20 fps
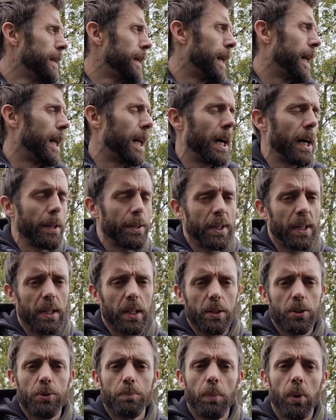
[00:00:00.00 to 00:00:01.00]
I
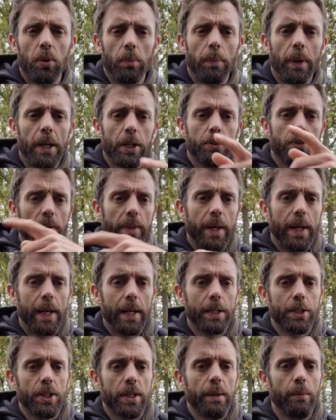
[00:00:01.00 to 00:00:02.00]
think I just put a picture of that
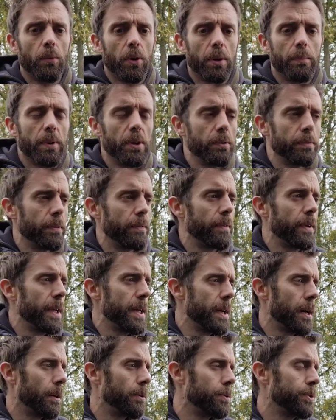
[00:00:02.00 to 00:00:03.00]
actually in one of my other
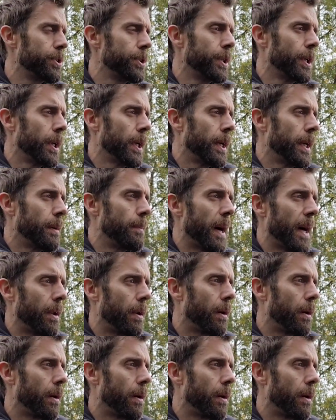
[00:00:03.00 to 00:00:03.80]
videos, about